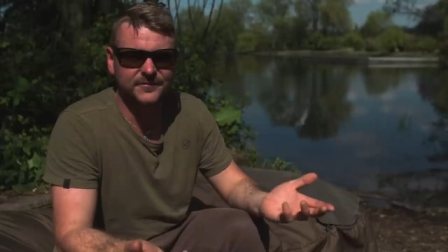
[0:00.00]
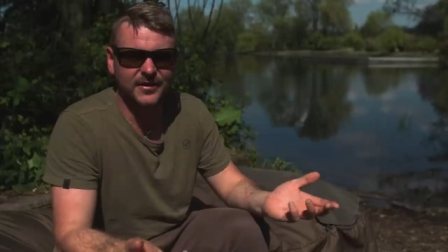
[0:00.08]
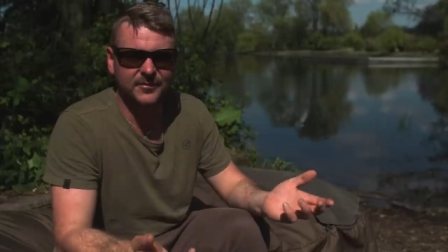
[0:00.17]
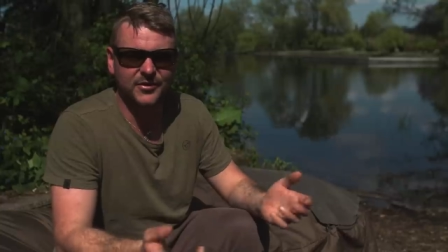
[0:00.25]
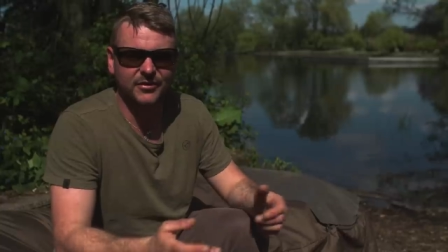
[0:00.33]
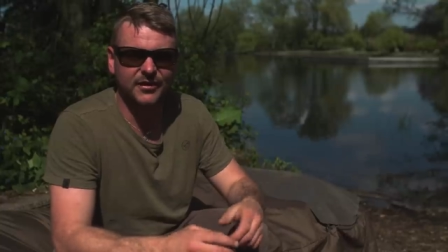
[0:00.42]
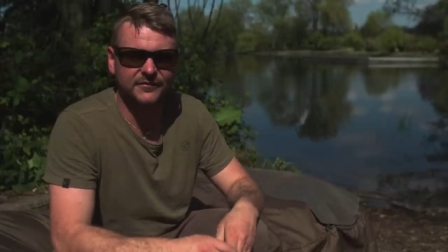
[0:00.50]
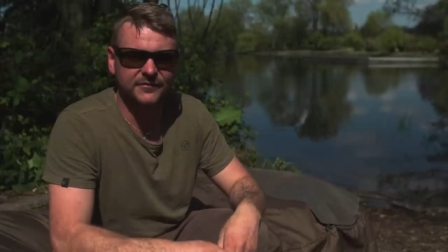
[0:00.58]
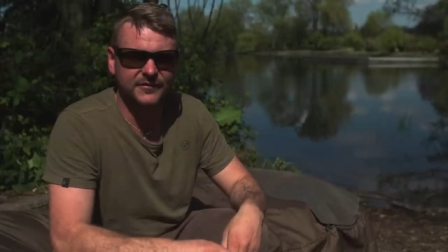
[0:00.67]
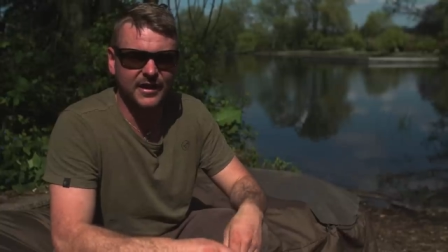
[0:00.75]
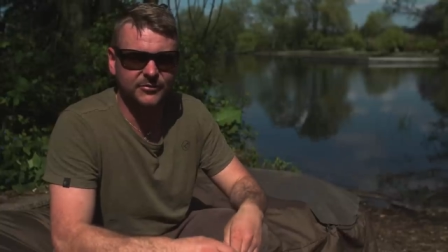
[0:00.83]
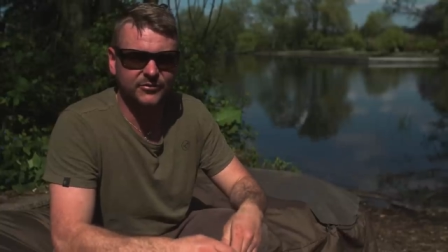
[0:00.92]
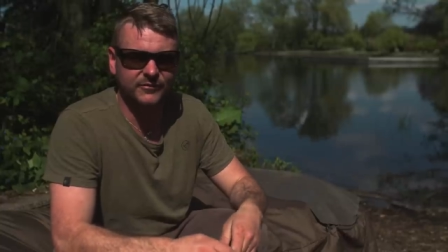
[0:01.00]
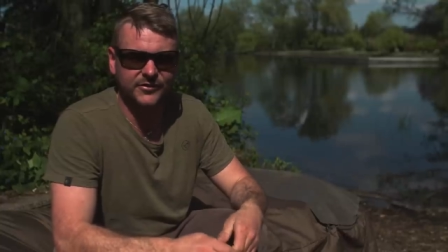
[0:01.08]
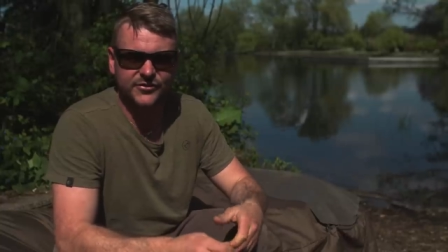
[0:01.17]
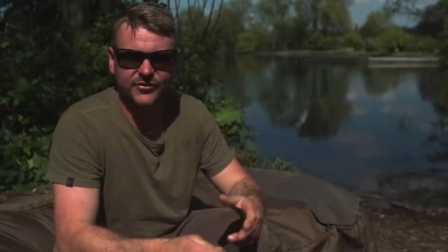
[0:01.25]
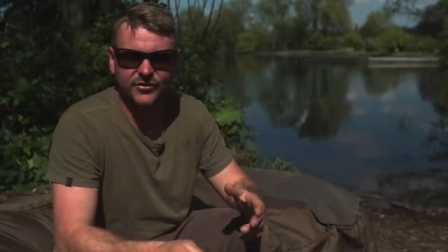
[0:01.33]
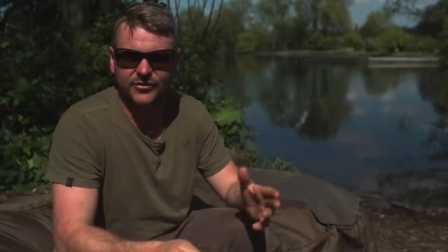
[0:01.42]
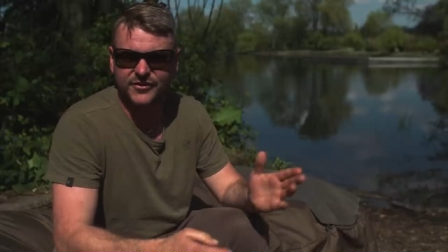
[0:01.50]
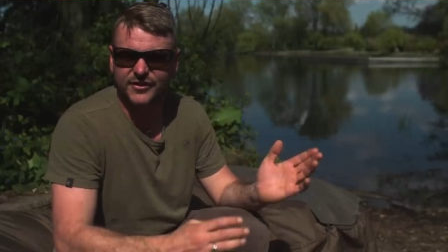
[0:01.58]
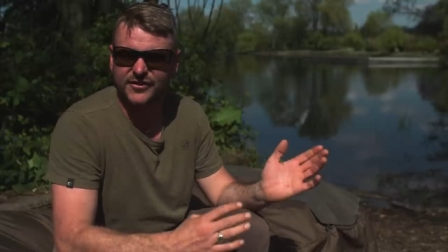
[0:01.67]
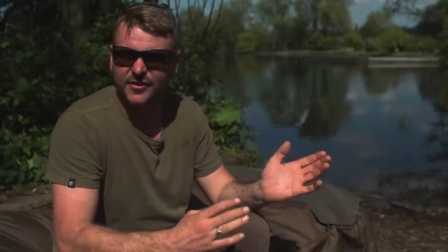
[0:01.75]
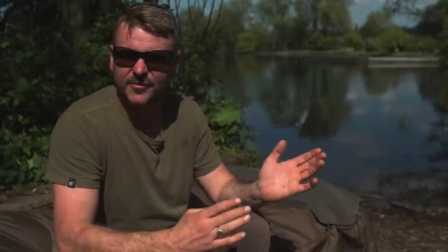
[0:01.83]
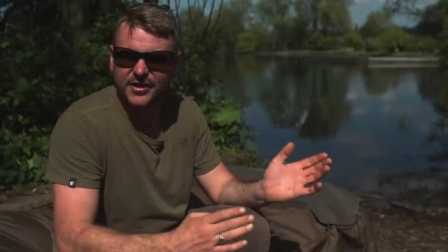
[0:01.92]
I'm the 11th captor of it sort of
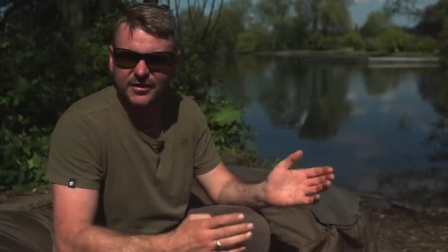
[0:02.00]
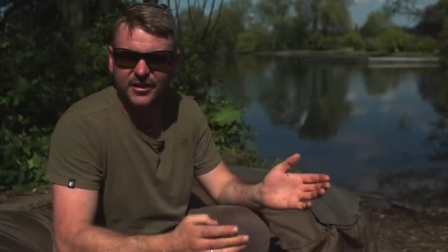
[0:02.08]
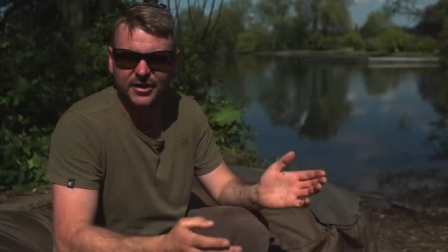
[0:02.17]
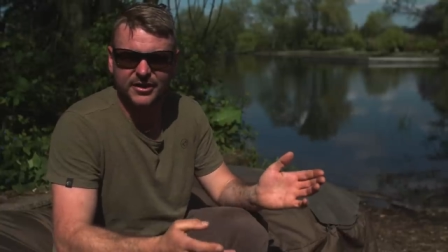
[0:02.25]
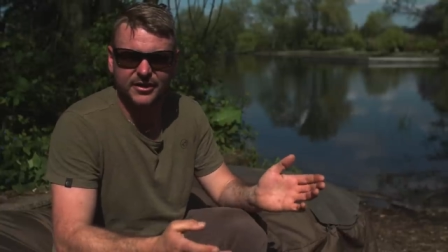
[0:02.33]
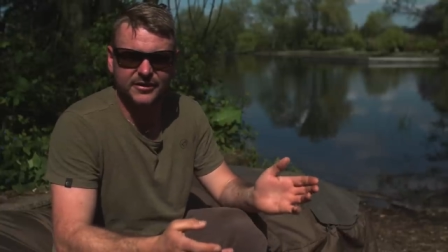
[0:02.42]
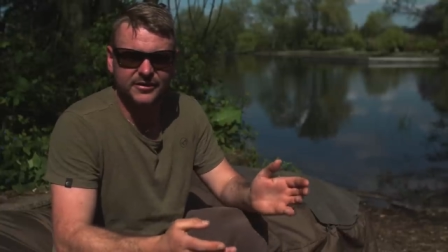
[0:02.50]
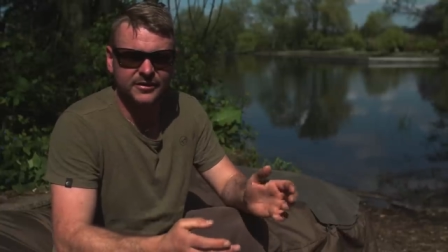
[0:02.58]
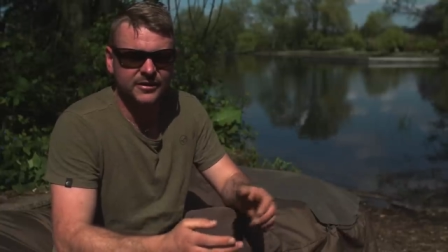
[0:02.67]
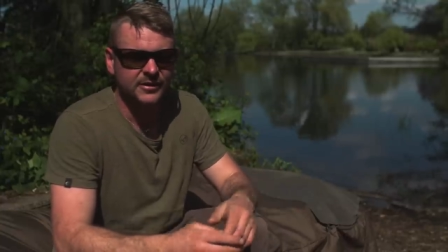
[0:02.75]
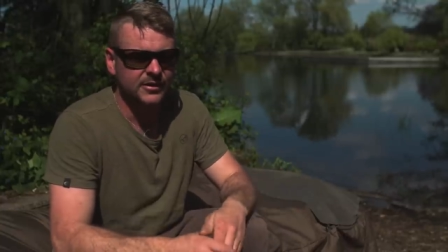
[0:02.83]
since the mid 90s.